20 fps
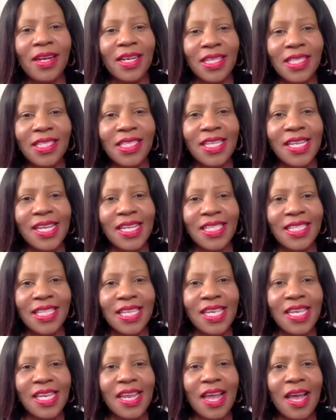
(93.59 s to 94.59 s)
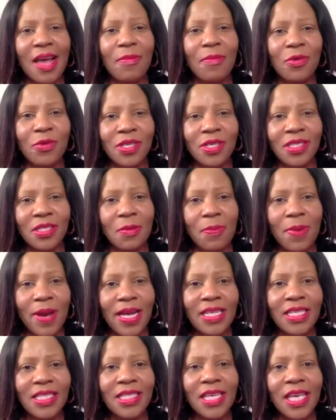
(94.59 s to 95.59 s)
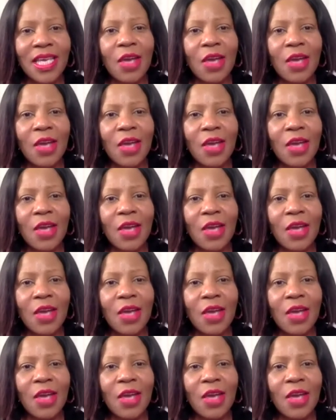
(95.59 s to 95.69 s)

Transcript: resident in our municipality,